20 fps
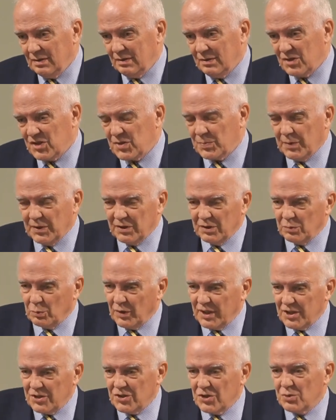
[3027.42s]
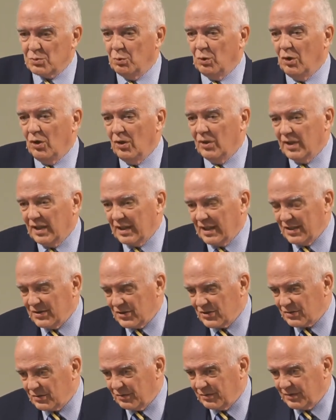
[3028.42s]
The Spirit wages war
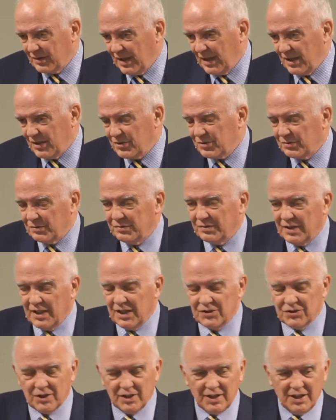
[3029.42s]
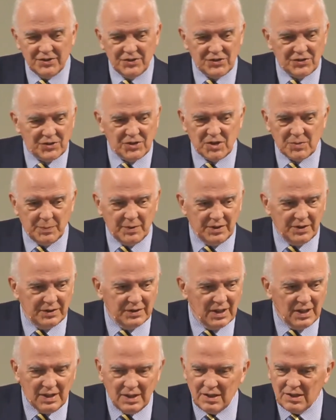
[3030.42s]
against the flesh against the Spirit.
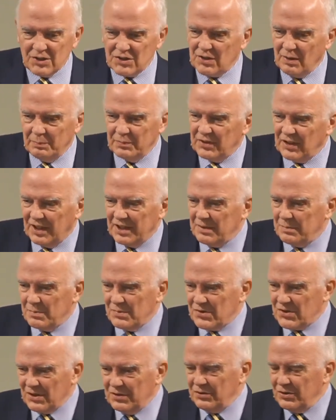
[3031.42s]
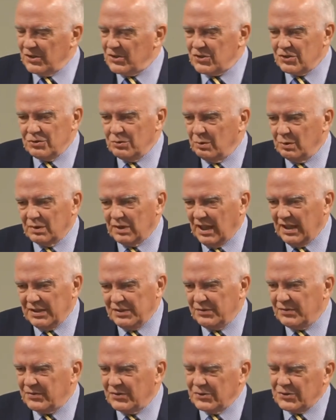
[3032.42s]
Sometimes in this new
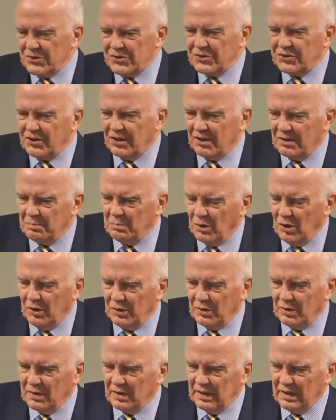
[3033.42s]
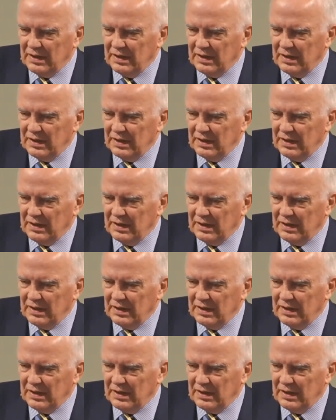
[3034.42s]
life there is turmoil.